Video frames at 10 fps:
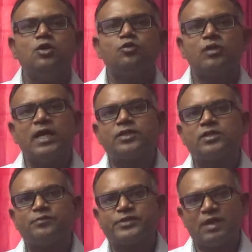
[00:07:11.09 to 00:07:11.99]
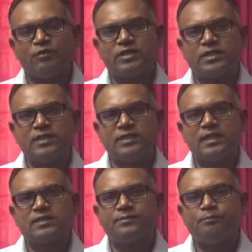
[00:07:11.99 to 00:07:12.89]
relation of sovereignty
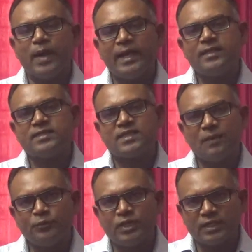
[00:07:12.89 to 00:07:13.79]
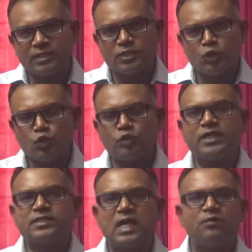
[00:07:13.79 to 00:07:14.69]
that binds subjects to
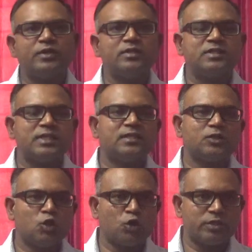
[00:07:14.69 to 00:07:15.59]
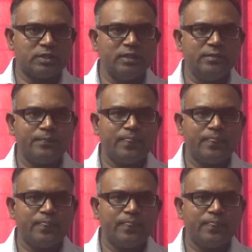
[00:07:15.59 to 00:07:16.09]
their sovereign state authority,